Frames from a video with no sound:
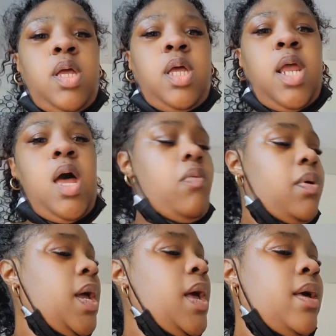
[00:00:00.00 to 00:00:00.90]
And I will
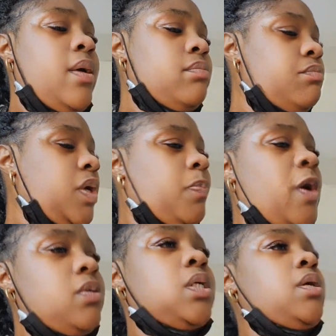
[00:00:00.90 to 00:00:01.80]
not be
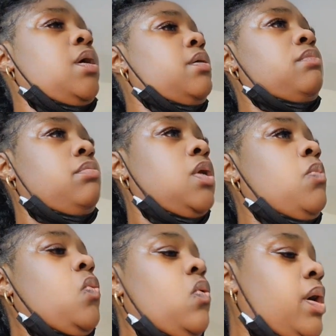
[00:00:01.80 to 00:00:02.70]
posting her no
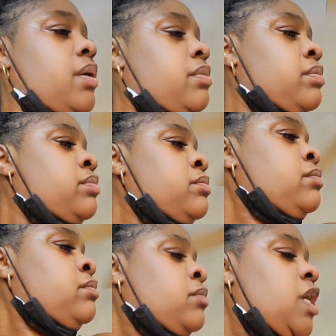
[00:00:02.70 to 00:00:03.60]
more.
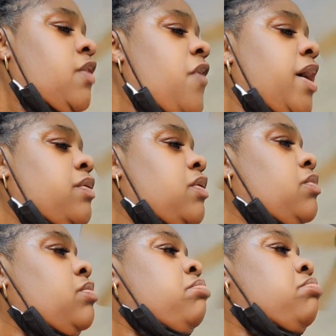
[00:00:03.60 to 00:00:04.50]
If I
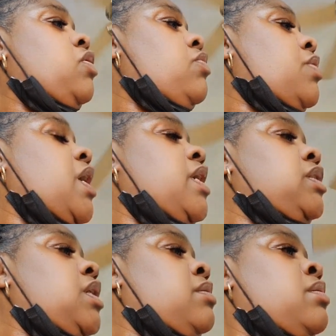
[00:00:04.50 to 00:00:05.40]
do, you'll catch
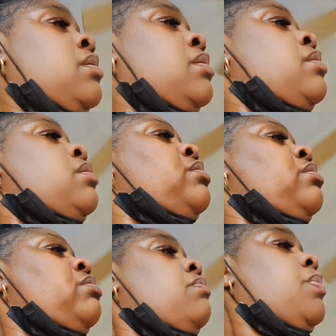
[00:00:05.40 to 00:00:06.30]
it.
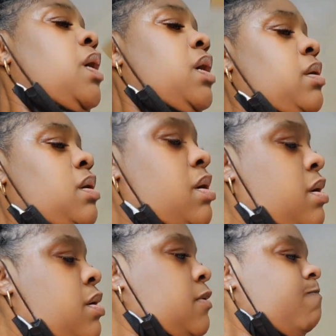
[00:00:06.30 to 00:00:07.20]
But
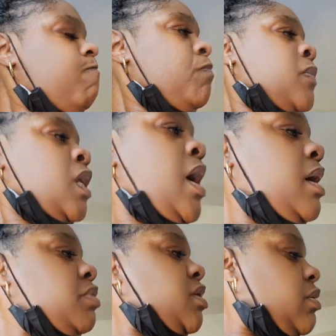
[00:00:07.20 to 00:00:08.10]

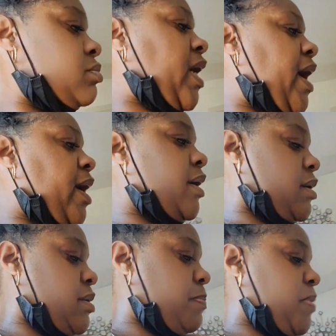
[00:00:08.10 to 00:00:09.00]
I'm so tired
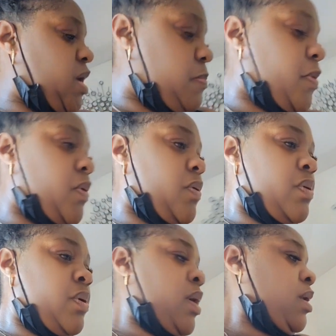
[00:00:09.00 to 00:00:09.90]
of
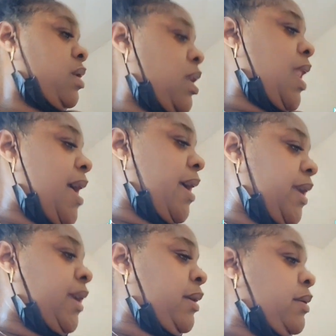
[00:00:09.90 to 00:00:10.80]
people
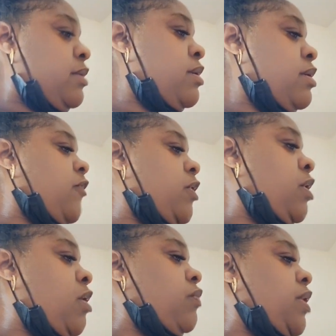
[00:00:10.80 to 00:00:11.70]
lying for
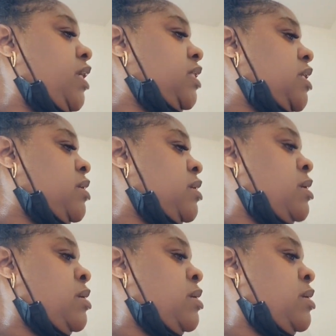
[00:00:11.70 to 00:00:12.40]
no reason.